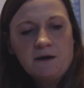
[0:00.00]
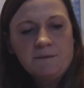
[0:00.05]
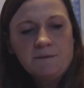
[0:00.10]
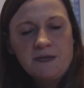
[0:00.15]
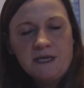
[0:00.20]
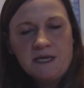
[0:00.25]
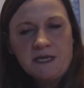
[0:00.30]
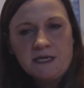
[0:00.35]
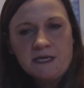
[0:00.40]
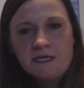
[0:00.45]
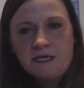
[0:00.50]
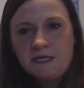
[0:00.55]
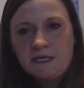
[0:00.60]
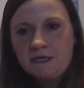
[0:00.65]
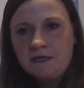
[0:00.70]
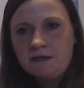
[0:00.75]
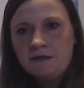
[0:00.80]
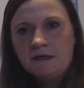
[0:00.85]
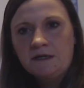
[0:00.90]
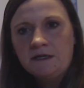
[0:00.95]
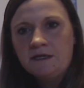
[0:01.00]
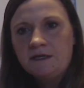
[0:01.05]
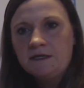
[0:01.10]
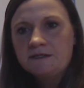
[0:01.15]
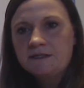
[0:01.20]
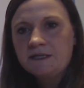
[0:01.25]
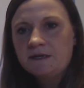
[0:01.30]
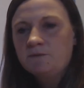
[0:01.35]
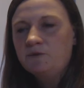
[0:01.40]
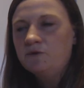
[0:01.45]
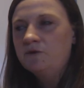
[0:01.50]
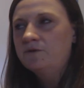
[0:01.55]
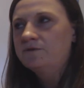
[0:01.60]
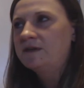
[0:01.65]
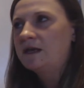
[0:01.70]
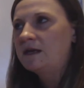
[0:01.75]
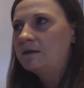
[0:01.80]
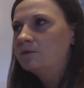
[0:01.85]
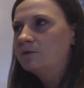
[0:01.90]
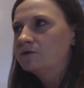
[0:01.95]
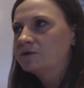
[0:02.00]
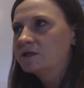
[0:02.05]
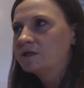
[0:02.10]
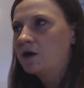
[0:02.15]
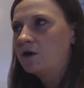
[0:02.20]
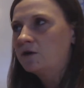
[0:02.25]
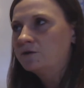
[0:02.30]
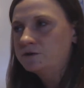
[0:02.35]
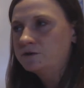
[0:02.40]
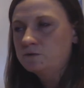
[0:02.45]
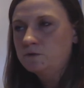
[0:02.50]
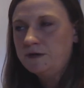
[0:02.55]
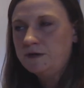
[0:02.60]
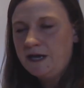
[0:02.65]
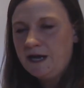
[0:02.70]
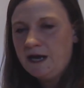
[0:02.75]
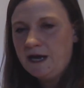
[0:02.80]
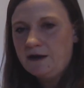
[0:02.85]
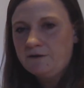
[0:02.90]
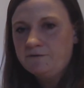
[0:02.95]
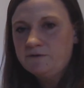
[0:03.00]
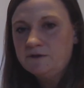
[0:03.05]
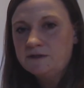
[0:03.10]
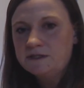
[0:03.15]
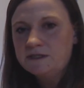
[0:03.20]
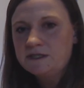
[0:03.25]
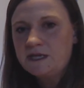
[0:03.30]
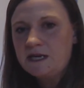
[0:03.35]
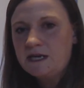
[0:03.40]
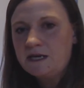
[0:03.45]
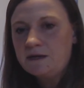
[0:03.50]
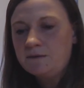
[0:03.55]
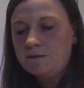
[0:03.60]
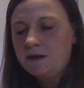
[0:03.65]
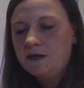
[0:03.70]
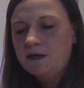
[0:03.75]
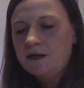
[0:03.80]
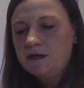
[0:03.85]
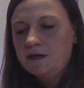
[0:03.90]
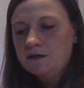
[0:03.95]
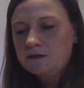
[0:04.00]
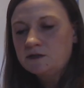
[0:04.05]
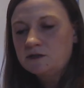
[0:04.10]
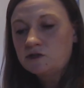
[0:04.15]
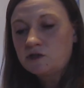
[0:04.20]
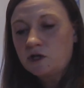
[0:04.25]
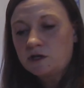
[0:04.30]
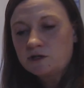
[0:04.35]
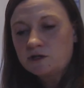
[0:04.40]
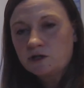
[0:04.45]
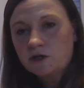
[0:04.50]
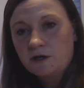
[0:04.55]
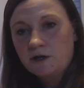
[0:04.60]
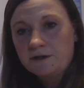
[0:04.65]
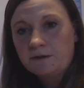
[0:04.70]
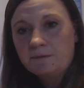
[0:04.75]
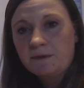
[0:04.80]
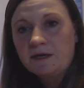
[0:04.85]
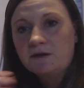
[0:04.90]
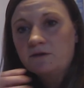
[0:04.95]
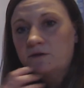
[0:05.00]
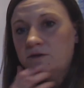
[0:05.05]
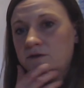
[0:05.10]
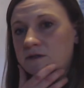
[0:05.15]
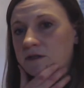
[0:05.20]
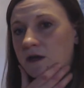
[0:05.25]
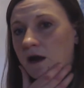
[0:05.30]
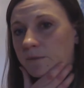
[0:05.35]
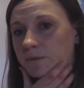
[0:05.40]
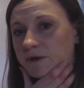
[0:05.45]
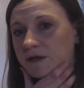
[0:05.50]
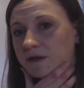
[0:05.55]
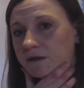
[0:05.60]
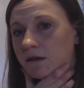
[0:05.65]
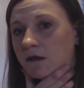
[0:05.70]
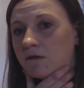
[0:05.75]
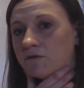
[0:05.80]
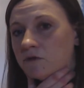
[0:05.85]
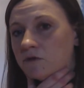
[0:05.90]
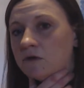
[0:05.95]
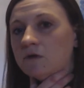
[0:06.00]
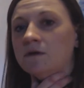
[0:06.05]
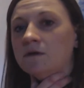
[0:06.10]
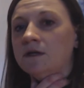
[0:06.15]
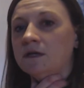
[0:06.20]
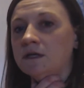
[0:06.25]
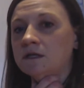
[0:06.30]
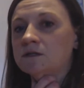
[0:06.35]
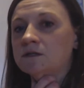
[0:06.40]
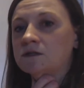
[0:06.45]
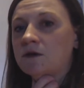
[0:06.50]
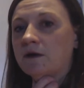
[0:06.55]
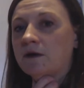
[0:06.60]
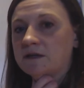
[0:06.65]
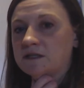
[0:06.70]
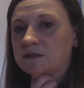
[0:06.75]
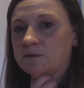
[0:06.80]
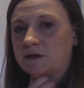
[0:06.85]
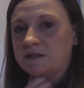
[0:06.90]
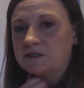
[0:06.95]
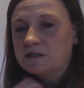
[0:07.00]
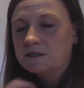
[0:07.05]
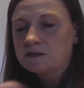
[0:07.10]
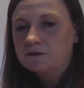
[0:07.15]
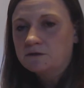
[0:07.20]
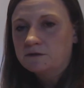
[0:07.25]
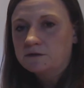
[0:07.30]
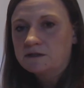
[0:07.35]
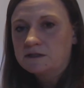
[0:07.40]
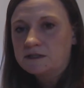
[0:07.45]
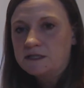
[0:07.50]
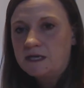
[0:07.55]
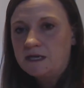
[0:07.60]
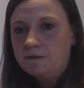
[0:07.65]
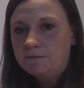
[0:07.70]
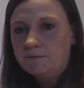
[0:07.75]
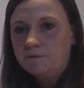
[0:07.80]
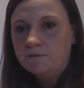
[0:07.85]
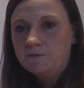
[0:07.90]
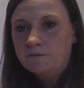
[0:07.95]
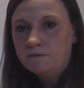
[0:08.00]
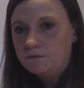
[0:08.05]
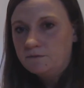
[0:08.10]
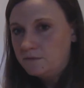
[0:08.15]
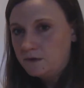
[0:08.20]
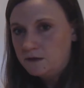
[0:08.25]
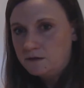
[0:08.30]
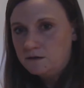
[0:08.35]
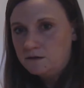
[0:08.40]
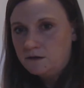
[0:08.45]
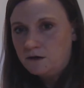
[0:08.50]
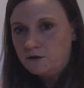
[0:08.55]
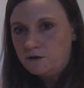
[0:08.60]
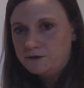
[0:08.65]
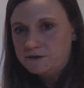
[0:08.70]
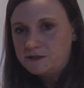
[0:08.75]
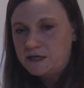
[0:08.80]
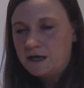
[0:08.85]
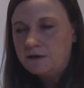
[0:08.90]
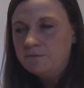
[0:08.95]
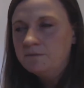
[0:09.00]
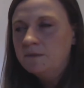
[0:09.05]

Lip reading: any sample of table salt would have the same structure on the microscopic level. So I expect it to look the same all the time.